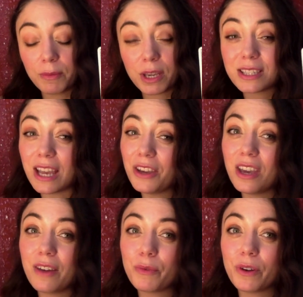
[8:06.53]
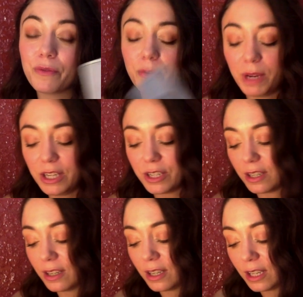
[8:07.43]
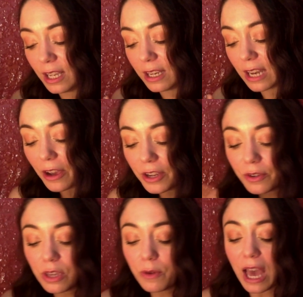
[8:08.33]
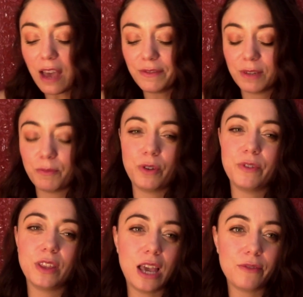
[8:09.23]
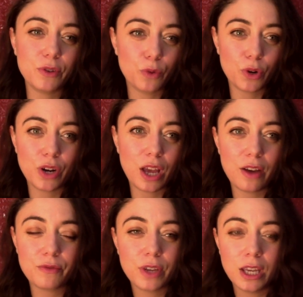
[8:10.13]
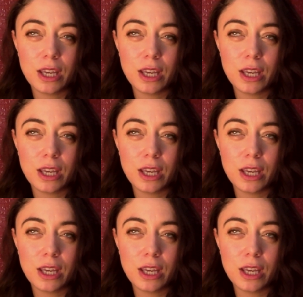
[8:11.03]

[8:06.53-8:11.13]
because now you have more information now you you have to morph in life in order to have